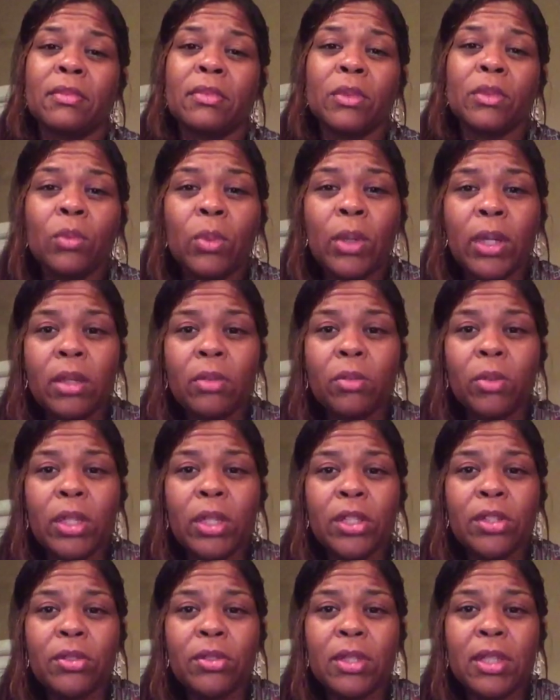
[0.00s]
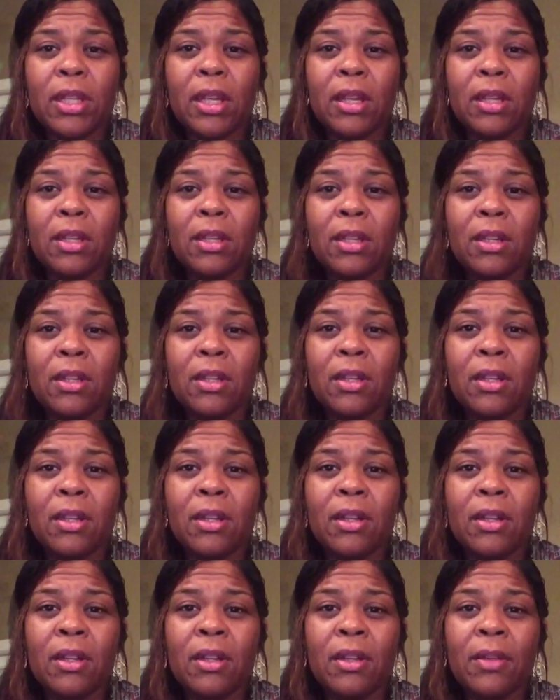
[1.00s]
what did you say?
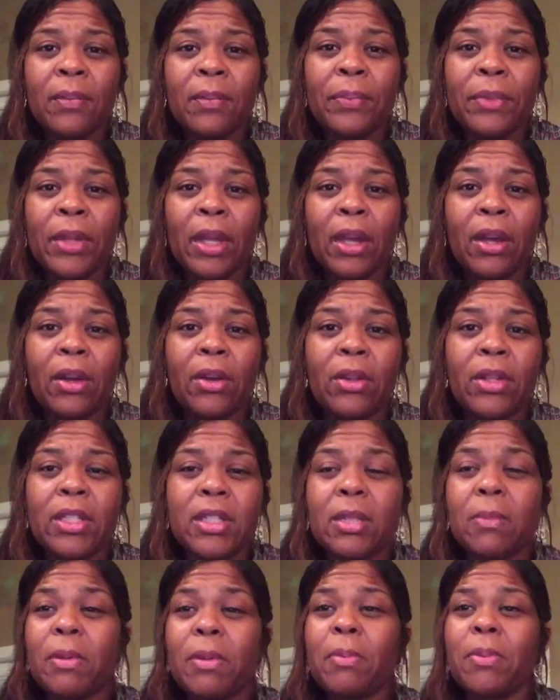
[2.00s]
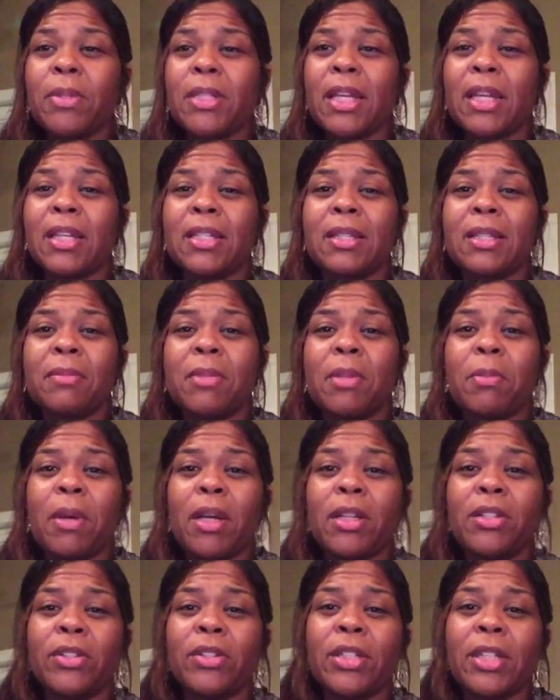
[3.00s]
Oh, there's some people saying some
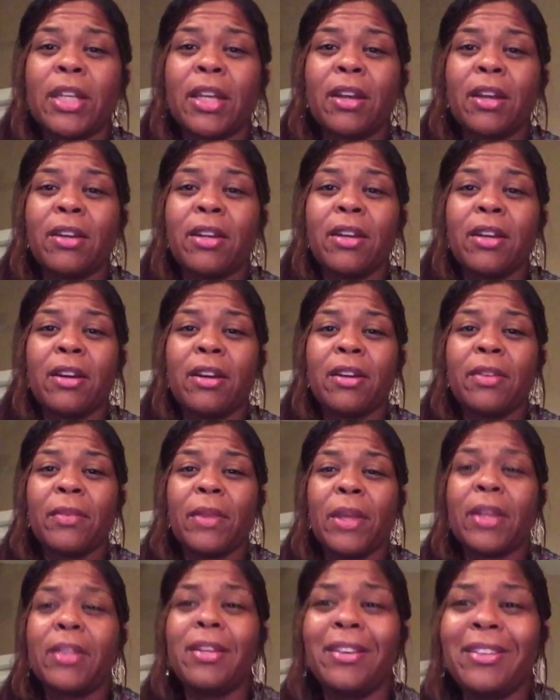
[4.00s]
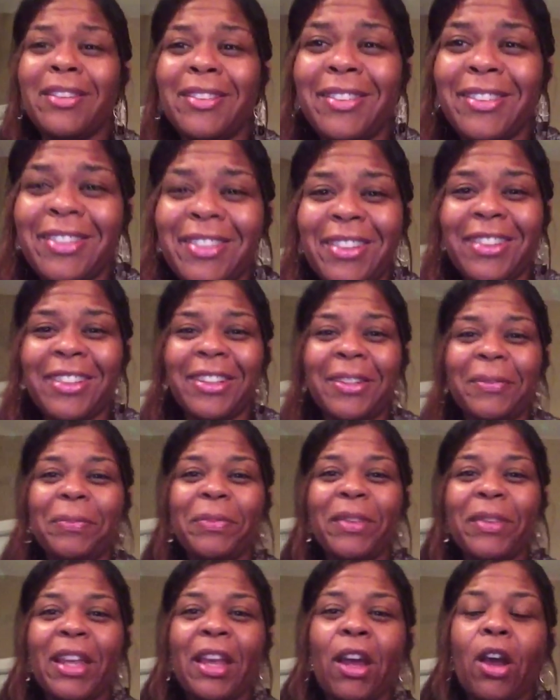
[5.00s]
debaucherous thing on here. Can
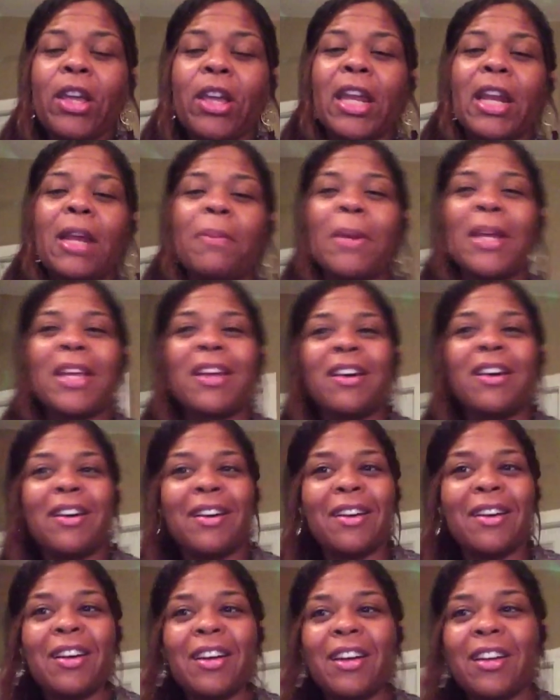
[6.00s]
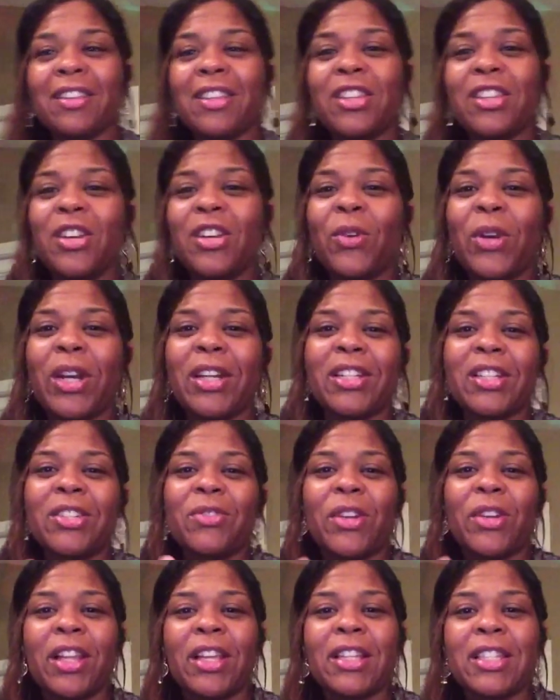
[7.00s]
I pick a? You know what I
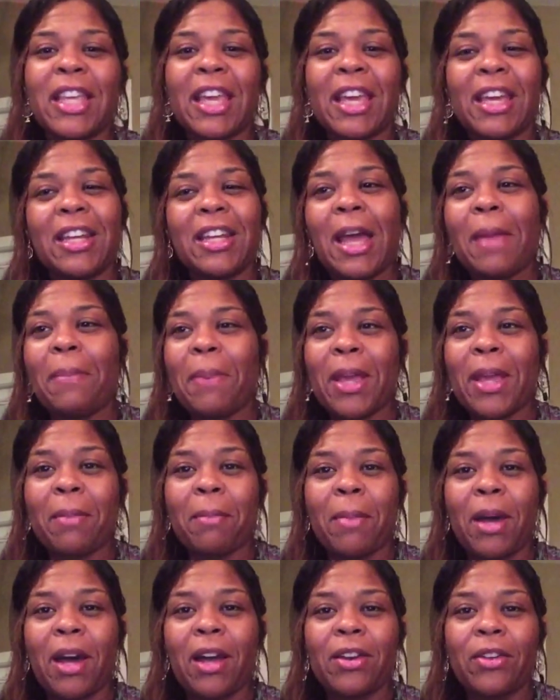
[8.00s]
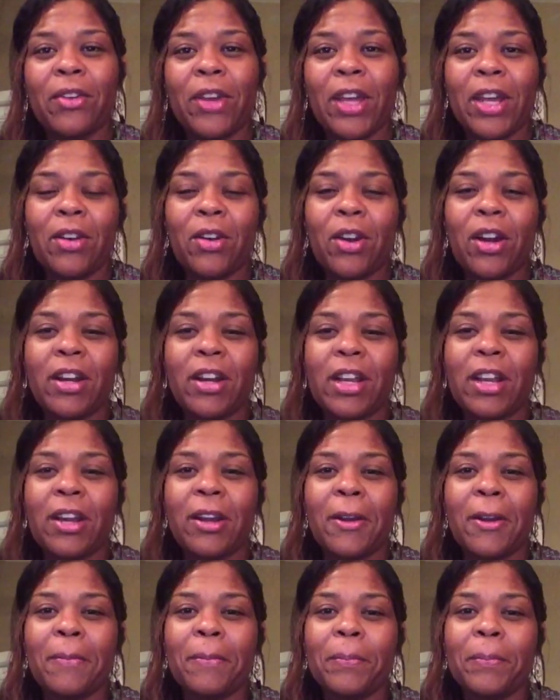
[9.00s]
just realized? Can't I pick a moderator on
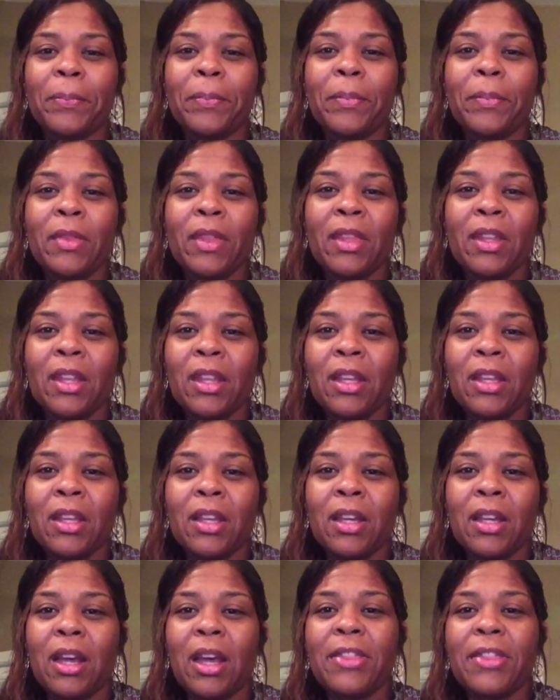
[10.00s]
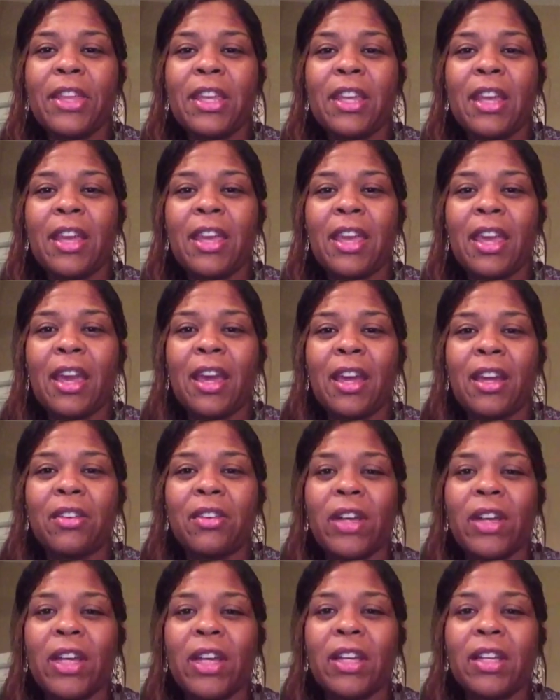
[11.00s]
here? I think I can, right?